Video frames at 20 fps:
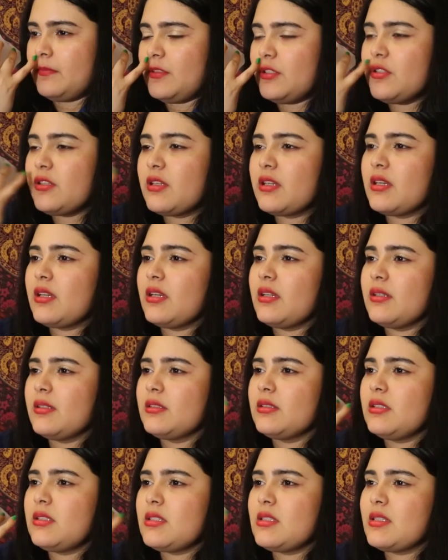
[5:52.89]
You
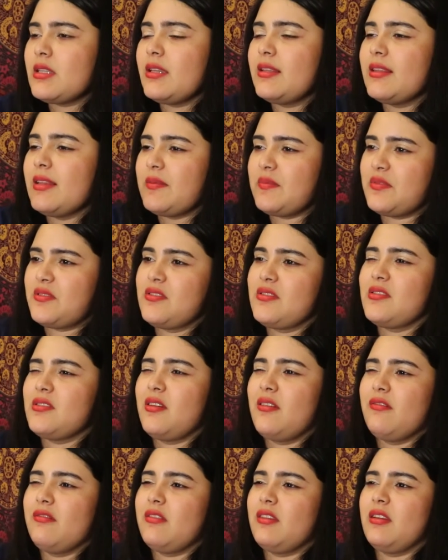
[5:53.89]
can stick them to
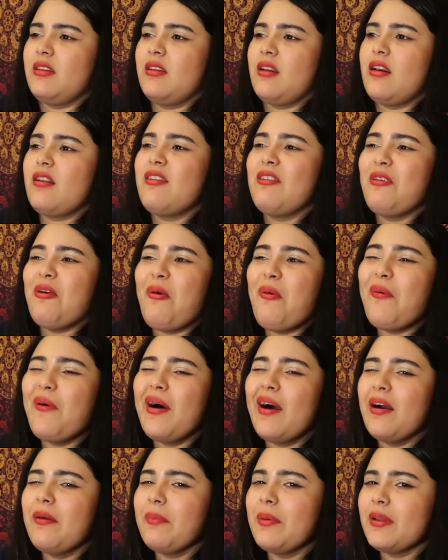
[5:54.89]
something. I don't know
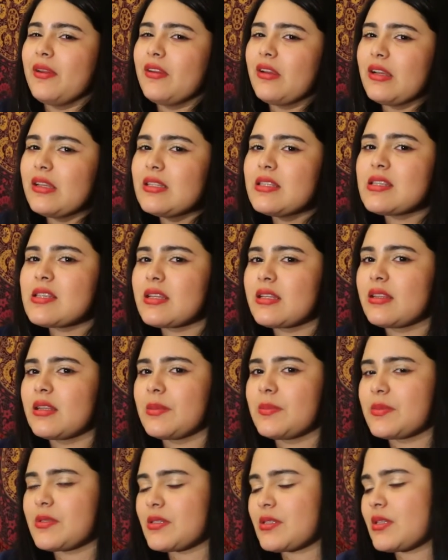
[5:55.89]
why, yeah. But you can stick
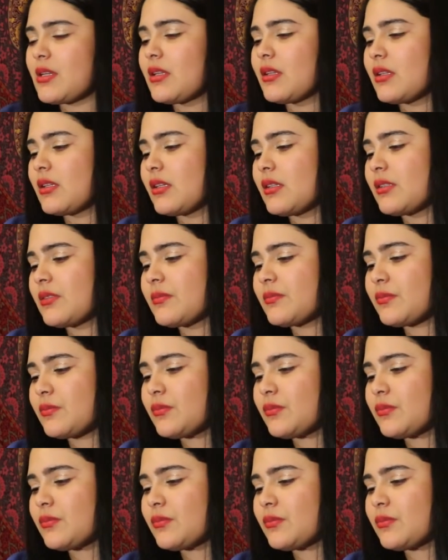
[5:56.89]
them to something.